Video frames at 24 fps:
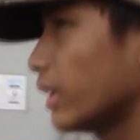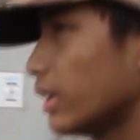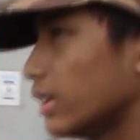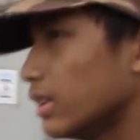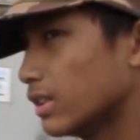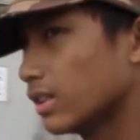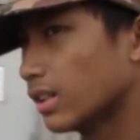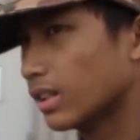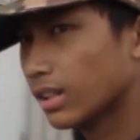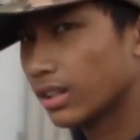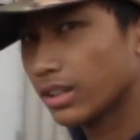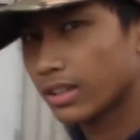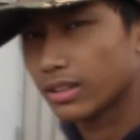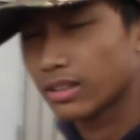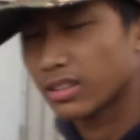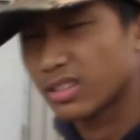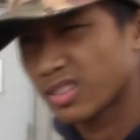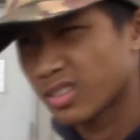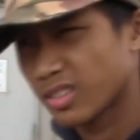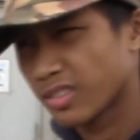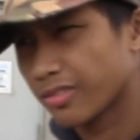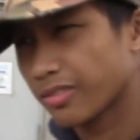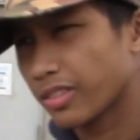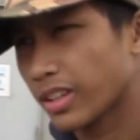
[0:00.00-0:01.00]
the uh,
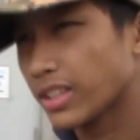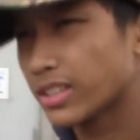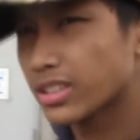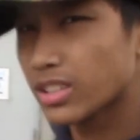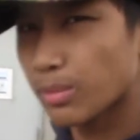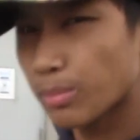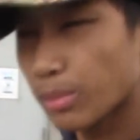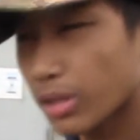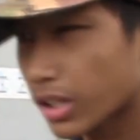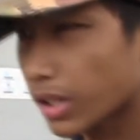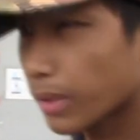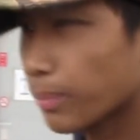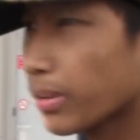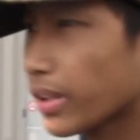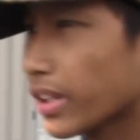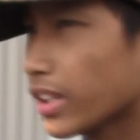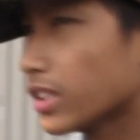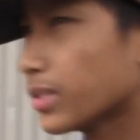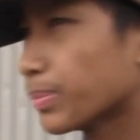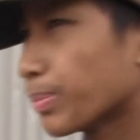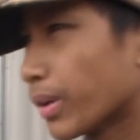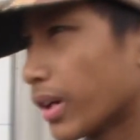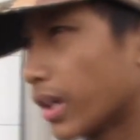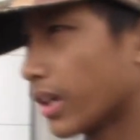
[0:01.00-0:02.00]
flight simulator
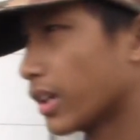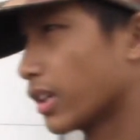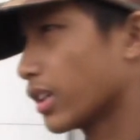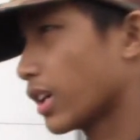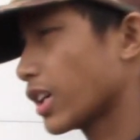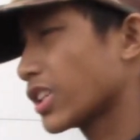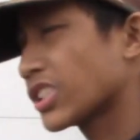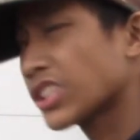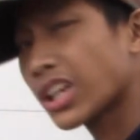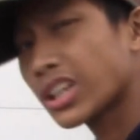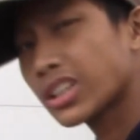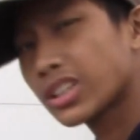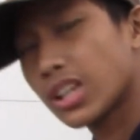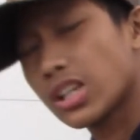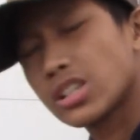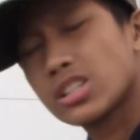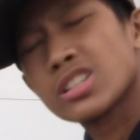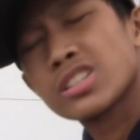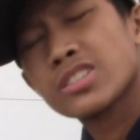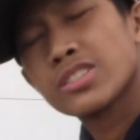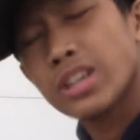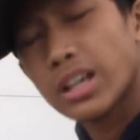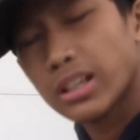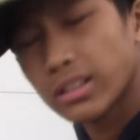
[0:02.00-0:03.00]
place, but I, I, checked. I
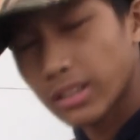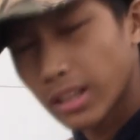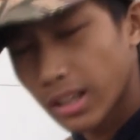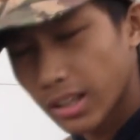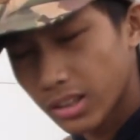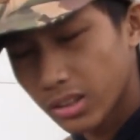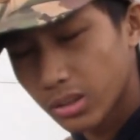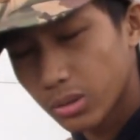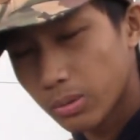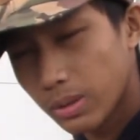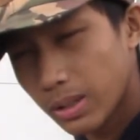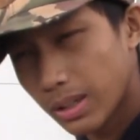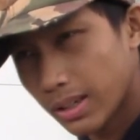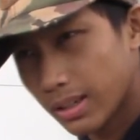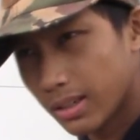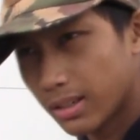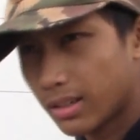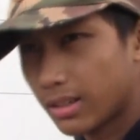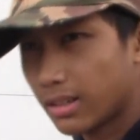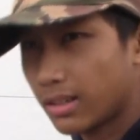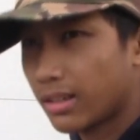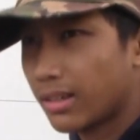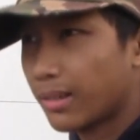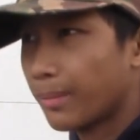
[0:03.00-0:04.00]
just checked that Lui and
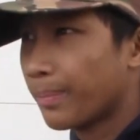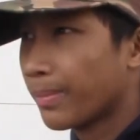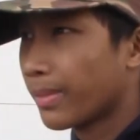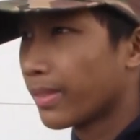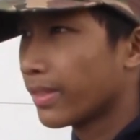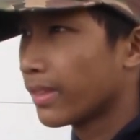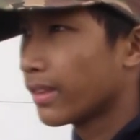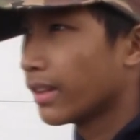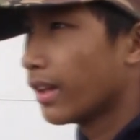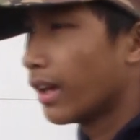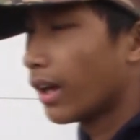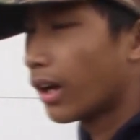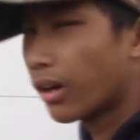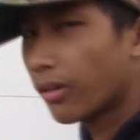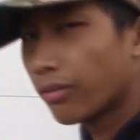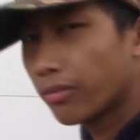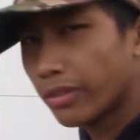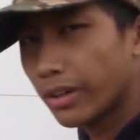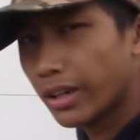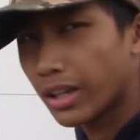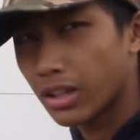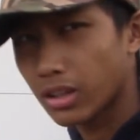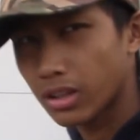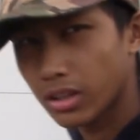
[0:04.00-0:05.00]
uh,
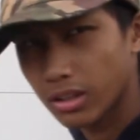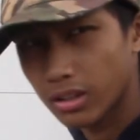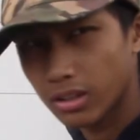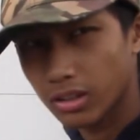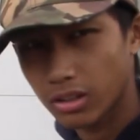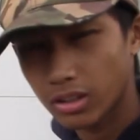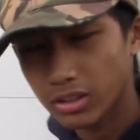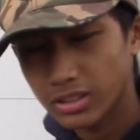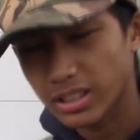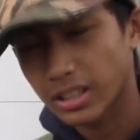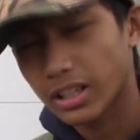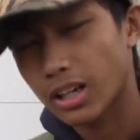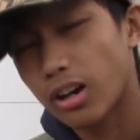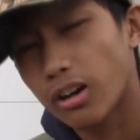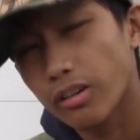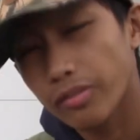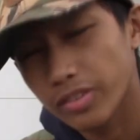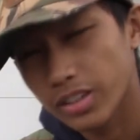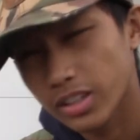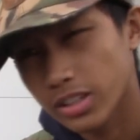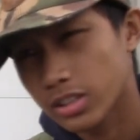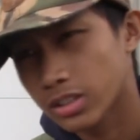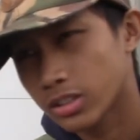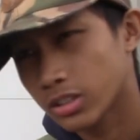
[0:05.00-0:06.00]
Elfren. Uh, looks like
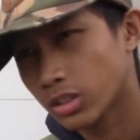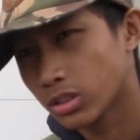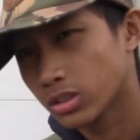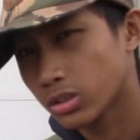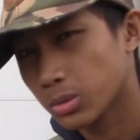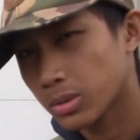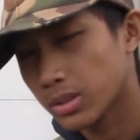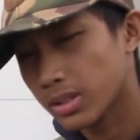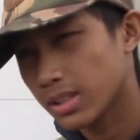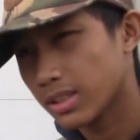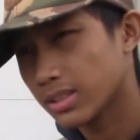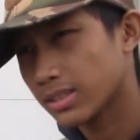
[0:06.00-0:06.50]
Elfren is still doing the